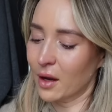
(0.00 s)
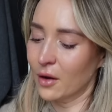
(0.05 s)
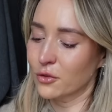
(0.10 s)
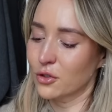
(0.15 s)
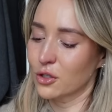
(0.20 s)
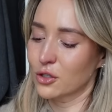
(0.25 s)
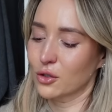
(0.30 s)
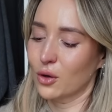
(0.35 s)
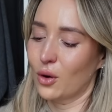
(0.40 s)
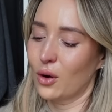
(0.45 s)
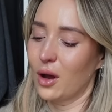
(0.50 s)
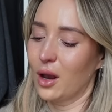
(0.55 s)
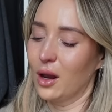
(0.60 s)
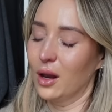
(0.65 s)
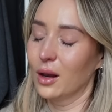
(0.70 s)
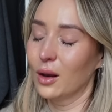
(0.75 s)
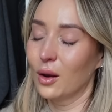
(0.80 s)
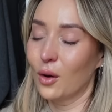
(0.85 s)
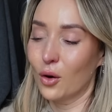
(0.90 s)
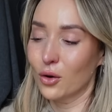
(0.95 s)
I've just got a
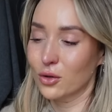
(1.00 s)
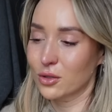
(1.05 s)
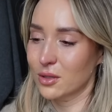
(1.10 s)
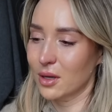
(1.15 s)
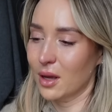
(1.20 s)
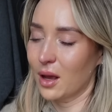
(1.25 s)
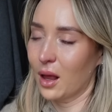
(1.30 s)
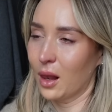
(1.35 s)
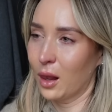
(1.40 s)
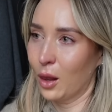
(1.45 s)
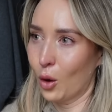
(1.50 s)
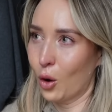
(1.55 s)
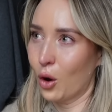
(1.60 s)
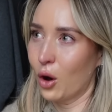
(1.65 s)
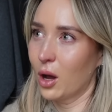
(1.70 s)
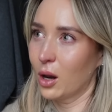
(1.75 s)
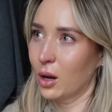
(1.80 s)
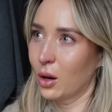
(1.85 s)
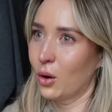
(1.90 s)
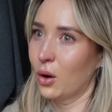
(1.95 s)
lot
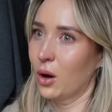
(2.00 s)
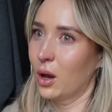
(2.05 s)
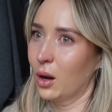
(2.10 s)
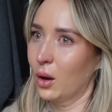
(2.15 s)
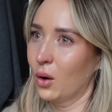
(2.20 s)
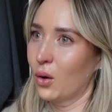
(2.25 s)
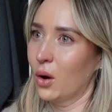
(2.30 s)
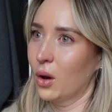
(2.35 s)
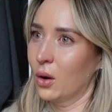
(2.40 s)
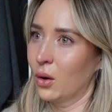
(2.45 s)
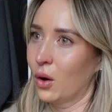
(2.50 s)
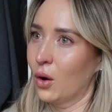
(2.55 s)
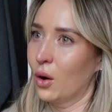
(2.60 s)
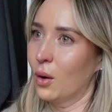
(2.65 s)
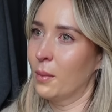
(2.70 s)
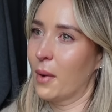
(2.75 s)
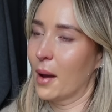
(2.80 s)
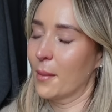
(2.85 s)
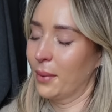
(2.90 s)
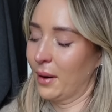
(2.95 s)

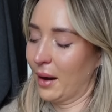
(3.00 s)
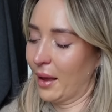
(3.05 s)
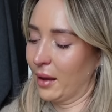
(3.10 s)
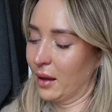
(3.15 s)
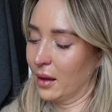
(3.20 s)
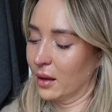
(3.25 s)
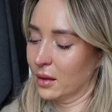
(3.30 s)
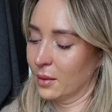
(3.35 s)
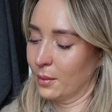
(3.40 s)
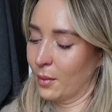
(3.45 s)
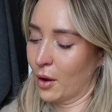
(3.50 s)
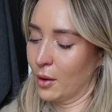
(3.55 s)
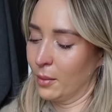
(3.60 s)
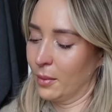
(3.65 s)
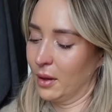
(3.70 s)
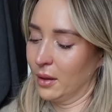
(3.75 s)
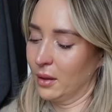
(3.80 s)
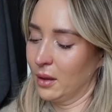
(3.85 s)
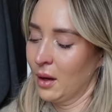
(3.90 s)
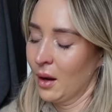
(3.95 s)
on my plate at the
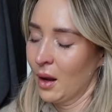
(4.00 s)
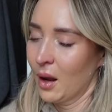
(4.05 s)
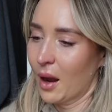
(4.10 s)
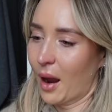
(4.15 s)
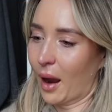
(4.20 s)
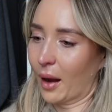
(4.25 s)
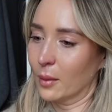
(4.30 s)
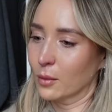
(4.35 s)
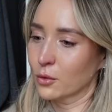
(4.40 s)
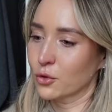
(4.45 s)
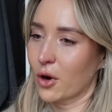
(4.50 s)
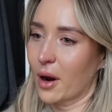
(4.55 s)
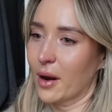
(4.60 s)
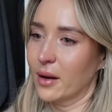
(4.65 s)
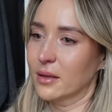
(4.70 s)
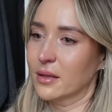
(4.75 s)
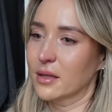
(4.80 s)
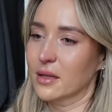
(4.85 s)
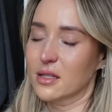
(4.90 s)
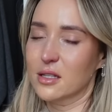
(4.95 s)
moment, and I'm
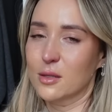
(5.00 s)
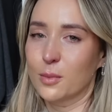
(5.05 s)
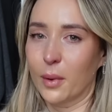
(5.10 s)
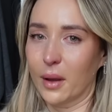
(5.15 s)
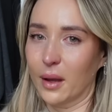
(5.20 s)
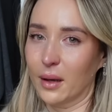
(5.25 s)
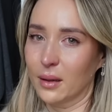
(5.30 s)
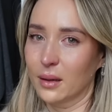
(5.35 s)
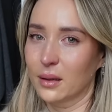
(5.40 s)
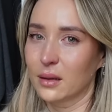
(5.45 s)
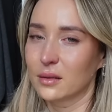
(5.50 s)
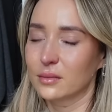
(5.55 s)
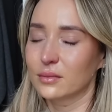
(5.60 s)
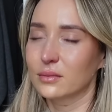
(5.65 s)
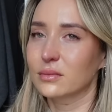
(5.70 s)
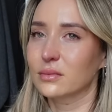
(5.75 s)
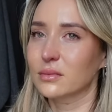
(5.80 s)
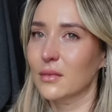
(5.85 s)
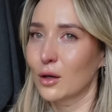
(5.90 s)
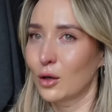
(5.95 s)
trying to spin
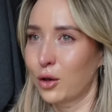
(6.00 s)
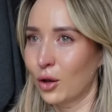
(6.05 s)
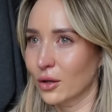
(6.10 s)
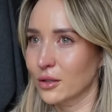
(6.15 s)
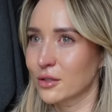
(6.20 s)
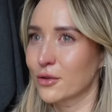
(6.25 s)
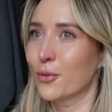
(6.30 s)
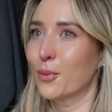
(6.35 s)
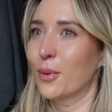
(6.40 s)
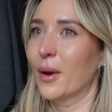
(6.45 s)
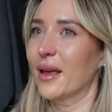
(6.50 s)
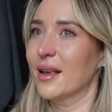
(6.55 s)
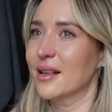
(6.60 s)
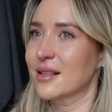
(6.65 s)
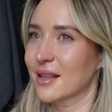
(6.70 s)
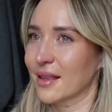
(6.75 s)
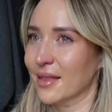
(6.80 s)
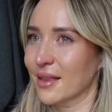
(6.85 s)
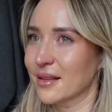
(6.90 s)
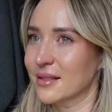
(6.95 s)
lots of
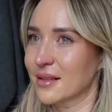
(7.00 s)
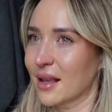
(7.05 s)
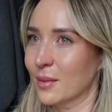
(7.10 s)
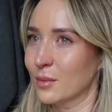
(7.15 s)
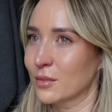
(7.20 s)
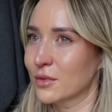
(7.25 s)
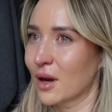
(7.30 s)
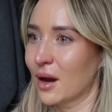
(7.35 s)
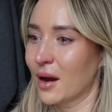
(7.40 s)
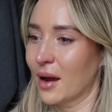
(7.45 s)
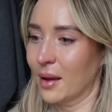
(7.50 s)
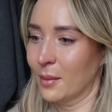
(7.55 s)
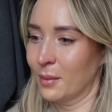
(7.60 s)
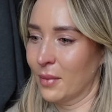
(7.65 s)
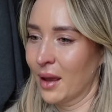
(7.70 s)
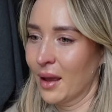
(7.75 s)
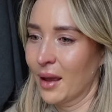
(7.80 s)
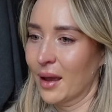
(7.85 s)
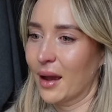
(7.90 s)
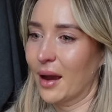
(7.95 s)
plates at the same time
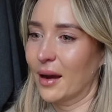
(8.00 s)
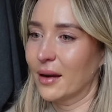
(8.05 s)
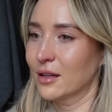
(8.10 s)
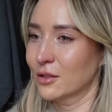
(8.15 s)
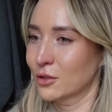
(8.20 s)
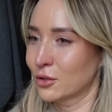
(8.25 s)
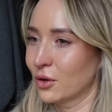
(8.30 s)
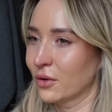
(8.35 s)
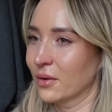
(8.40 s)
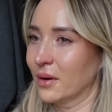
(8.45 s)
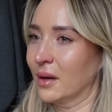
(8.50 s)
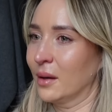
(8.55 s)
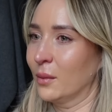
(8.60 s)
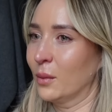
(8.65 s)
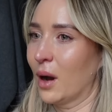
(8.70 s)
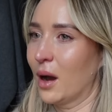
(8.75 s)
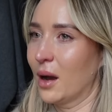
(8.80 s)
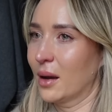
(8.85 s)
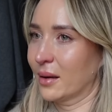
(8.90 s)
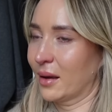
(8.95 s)
and it's not really
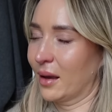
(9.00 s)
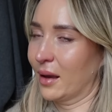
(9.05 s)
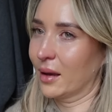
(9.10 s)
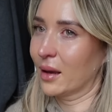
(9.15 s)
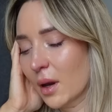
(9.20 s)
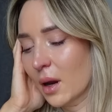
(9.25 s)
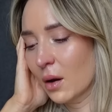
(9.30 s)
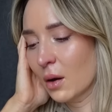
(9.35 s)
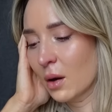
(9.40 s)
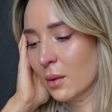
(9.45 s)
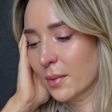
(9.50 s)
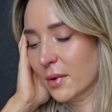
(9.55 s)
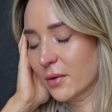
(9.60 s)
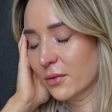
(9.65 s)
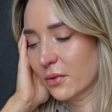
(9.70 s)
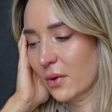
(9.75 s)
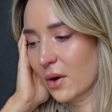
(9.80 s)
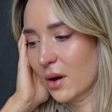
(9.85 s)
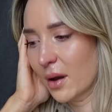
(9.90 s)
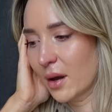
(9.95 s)
working. Yeah, I'll be
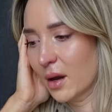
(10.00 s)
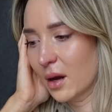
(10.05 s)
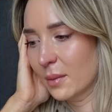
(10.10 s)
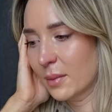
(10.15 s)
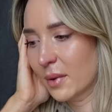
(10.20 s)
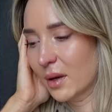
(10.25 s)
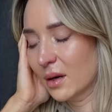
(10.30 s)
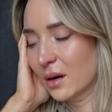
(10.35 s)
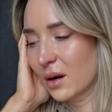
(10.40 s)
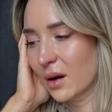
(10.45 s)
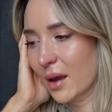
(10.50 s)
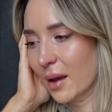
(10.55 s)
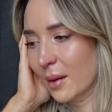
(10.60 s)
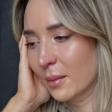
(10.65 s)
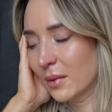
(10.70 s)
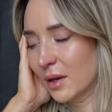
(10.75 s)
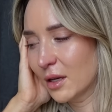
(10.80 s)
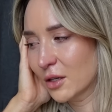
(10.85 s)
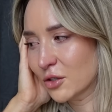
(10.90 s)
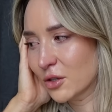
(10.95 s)
fine. I mean, I
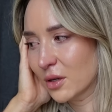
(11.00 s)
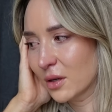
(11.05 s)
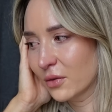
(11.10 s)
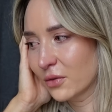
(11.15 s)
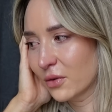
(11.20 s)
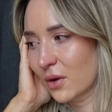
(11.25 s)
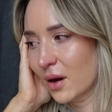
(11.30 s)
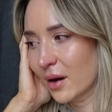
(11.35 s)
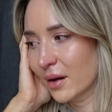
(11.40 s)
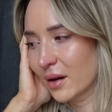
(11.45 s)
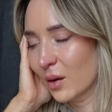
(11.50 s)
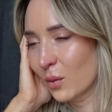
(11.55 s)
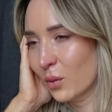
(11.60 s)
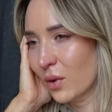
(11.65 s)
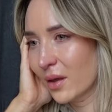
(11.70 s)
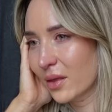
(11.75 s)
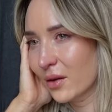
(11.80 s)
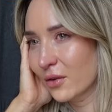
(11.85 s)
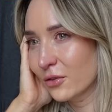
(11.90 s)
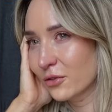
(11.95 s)
am literally fine. Like,
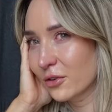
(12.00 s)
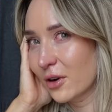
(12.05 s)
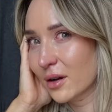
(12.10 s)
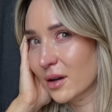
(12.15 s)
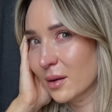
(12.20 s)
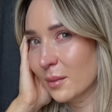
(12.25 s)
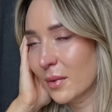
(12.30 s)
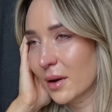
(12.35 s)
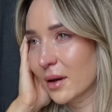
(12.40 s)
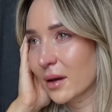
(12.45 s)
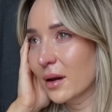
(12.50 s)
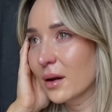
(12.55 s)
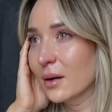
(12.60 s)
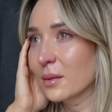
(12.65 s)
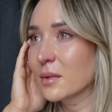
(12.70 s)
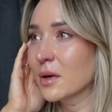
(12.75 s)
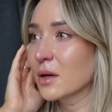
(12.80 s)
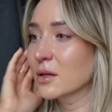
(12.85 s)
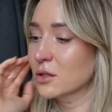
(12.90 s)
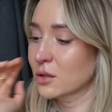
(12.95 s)
why the fuck am I
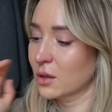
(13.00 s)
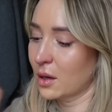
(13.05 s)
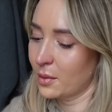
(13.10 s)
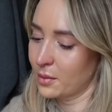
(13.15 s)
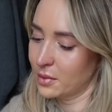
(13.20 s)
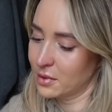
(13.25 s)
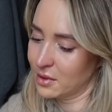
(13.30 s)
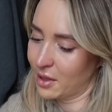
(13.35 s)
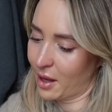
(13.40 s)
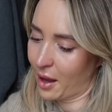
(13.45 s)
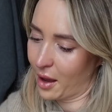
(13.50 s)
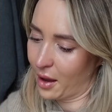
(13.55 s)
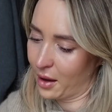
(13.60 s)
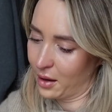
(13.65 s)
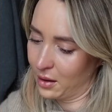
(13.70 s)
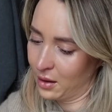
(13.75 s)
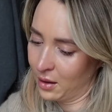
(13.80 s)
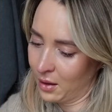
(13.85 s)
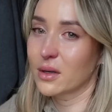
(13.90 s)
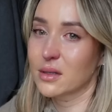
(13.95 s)
getting so upset?
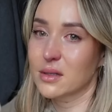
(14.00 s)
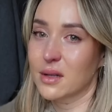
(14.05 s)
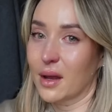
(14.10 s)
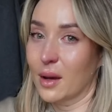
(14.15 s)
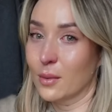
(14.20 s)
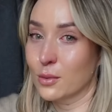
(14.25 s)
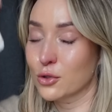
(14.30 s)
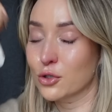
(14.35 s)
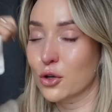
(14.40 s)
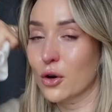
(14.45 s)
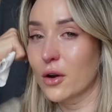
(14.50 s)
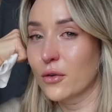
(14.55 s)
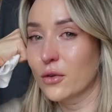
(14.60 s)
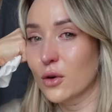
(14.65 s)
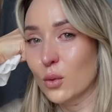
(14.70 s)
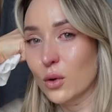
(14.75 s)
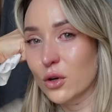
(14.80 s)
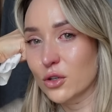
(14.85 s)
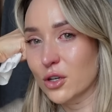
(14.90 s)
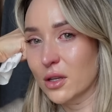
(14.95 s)
Honestly, I'm sorry if
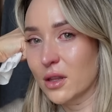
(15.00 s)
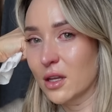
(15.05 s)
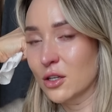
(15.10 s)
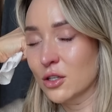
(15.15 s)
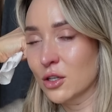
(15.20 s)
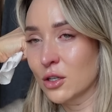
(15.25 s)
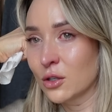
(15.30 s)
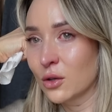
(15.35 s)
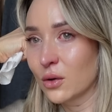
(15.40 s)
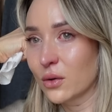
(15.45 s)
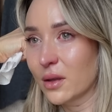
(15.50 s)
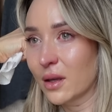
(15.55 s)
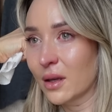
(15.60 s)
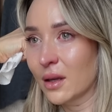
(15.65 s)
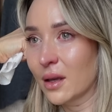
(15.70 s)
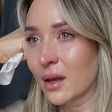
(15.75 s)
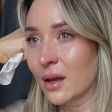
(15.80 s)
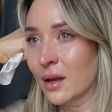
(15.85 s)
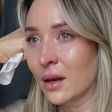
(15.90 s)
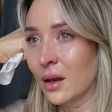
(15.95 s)
you're watching this and you're
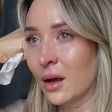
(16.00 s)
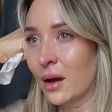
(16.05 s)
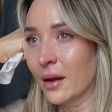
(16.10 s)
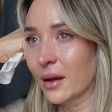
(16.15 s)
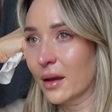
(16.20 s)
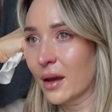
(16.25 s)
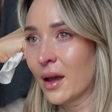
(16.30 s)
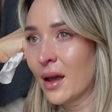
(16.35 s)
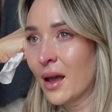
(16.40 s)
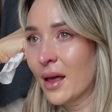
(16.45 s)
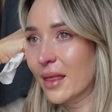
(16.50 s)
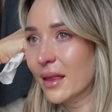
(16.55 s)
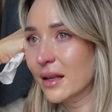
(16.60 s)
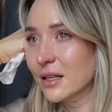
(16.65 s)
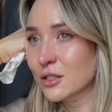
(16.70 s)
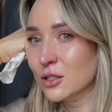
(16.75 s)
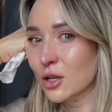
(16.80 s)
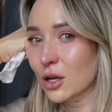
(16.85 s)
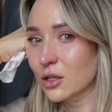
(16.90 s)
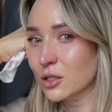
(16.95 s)
thinking like there's
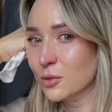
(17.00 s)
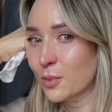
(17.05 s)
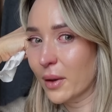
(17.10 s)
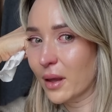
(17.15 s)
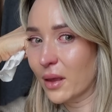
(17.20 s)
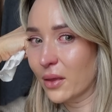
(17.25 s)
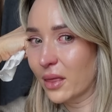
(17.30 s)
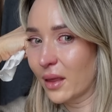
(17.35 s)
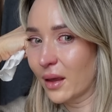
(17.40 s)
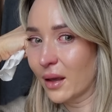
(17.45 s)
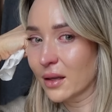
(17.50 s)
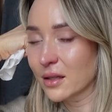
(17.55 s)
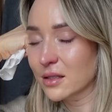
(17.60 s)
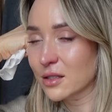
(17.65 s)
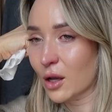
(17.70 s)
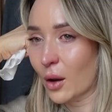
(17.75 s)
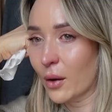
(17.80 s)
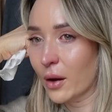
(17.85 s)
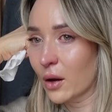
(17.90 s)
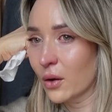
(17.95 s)
such bigger things
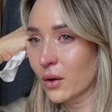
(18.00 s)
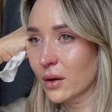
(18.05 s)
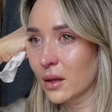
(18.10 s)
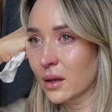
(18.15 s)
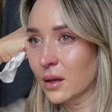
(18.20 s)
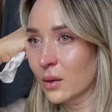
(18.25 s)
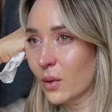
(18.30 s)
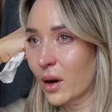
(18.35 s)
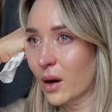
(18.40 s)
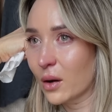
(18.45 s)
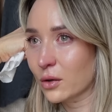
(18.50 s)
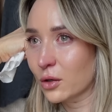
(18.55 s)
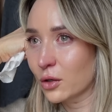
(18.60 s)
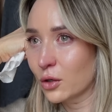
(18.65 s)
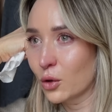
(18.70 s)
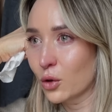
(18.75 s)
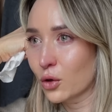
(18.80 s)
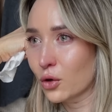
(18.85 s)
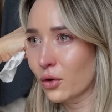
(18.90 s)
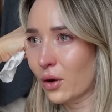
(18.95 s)
going on in the world and
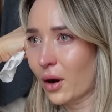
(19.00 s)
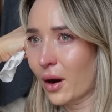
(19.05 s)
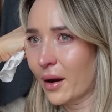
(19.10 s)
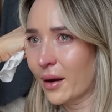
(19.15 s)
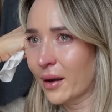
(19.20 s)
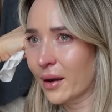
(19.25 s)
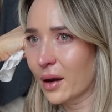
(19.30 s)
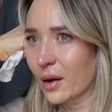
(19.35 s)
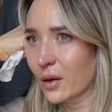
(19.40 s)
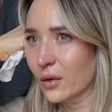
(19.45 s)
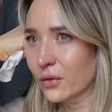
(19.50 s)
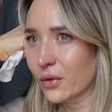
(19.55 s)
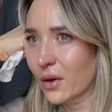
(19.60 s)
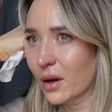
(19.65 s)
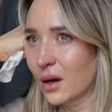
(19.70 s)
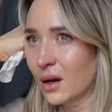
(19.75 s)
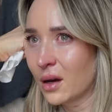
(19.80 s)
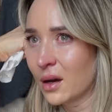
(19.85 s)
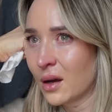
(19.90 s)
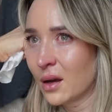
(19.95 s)
you're crying
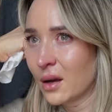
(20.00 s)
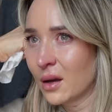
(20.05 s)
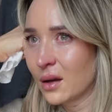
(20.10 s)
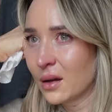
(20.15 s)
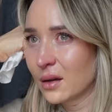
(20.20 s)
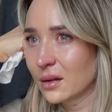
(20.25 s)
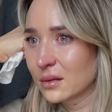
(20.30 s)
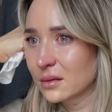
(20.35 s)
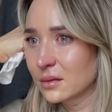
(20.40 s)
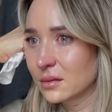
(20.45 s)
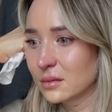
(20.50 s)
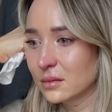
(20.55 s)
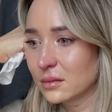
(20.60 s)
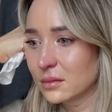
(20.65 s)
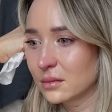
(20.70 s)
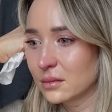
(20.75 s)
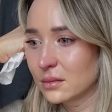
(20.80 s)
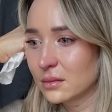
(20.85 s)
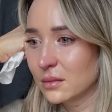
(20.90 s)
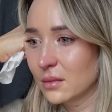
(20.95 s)
over
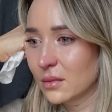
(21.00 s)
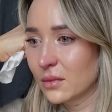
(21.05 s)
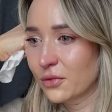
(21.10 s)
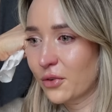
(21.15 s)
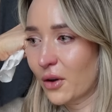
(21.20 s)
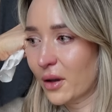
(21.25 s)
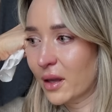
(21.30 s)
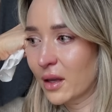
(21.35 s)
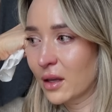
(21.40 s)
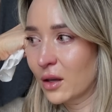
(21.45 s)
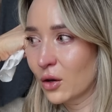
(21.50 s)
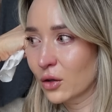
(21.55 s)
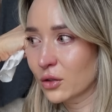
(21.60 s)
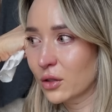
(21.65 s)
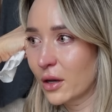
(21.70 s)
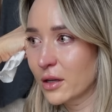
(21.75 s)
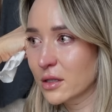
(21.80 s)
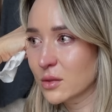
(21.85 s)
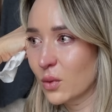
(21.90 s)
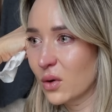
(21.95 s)
fucking God
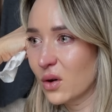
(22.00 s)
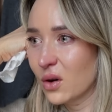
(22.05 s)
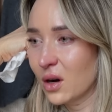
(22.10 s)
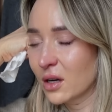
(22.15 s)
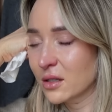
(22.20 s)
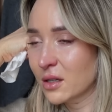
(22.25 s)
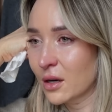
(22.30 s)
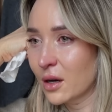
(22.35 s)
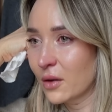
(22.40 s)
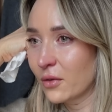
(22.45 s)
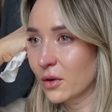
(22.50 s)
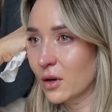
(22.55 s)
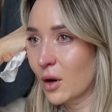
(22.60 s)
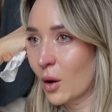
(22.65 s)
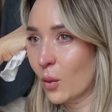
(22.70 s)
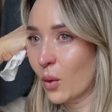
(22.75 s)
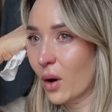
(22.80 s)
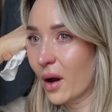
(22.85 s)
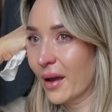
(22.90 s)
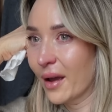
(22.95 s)
knows what. I don't even
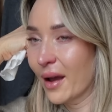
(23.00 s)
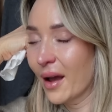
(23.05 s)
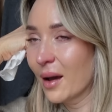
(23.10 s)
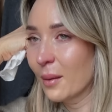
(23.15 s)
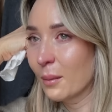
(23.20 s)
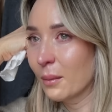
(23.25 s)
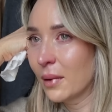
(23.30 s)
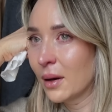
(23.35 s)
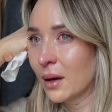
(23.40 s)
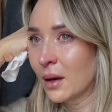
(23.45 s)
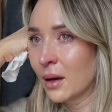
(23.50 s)
know what I am.